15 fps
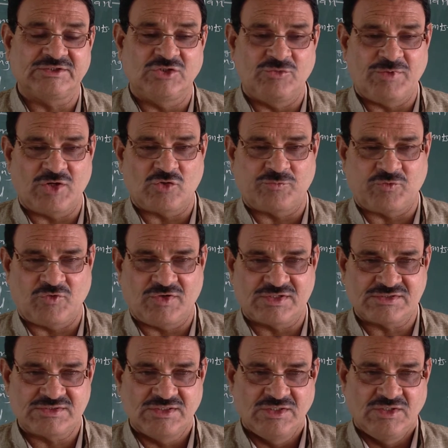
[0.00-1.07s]
the
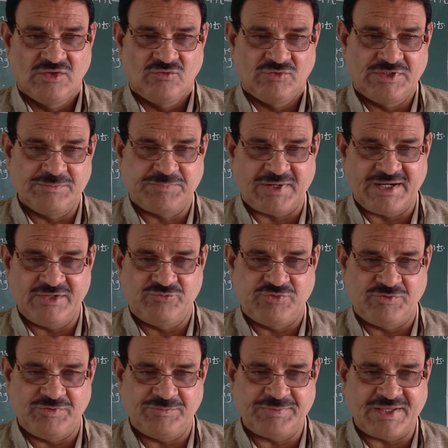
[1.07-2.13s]
nematophores, define
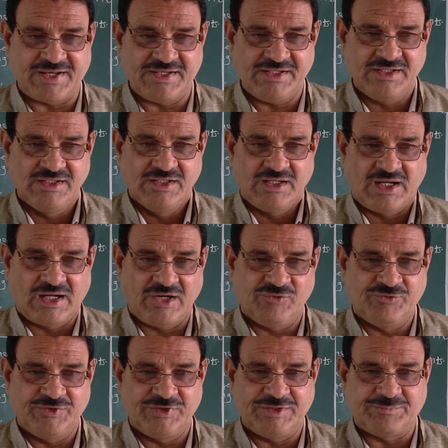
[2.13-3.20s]
vivipary, how
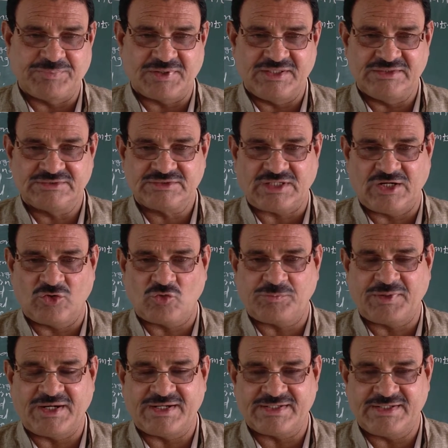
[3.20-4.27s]
will you difference
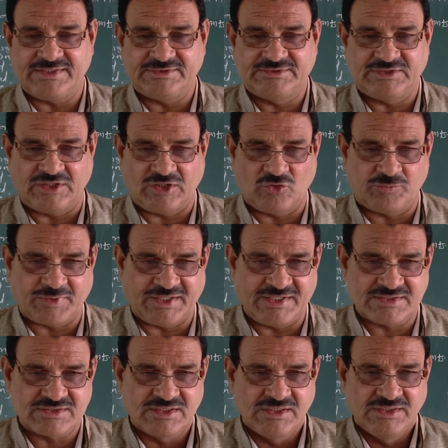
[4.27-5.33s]
hydrophyte and
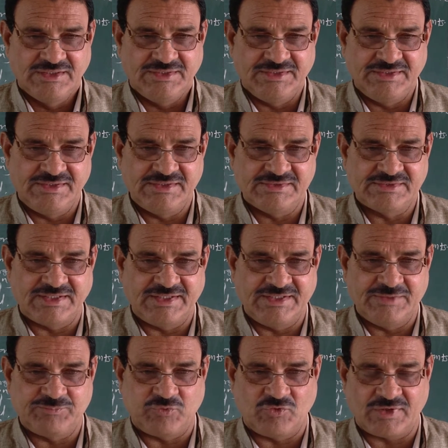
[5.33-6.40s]
halophytes, enlist the
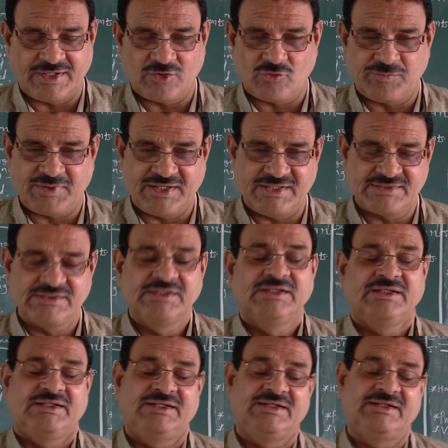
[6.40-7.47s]
any 4 hydrophytes,
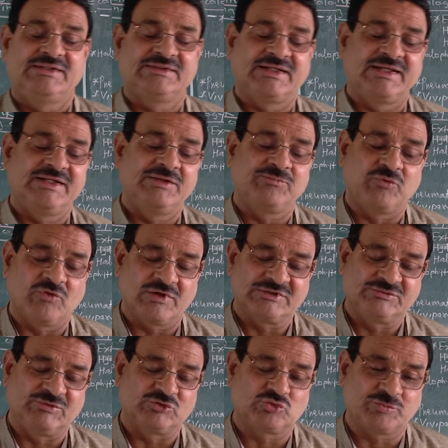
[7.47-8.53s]
enlist the any 4
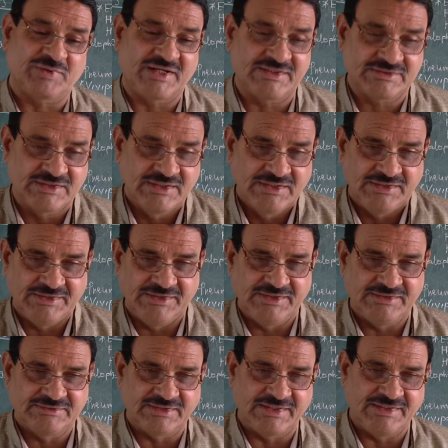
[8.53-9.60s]
mesophytes,
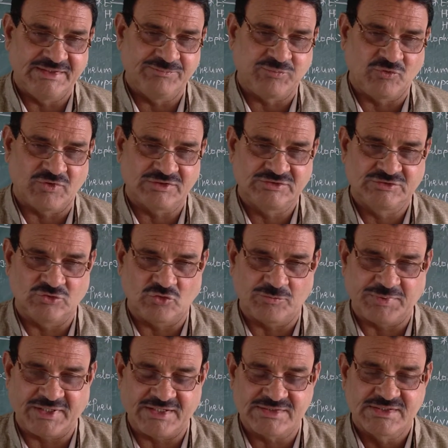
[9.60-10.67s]
enlist the any 4
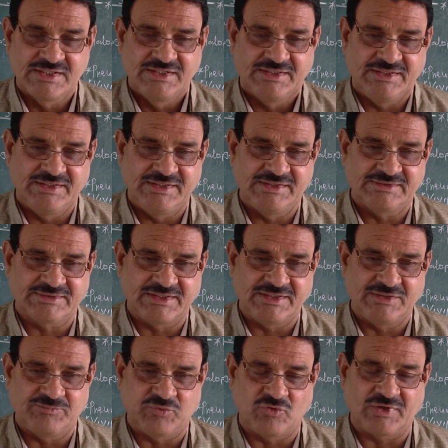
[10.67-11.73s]
xerophytes, enlist the
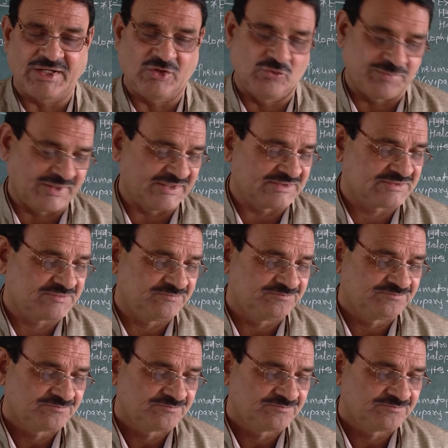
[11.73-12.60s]
any 4 halophytes.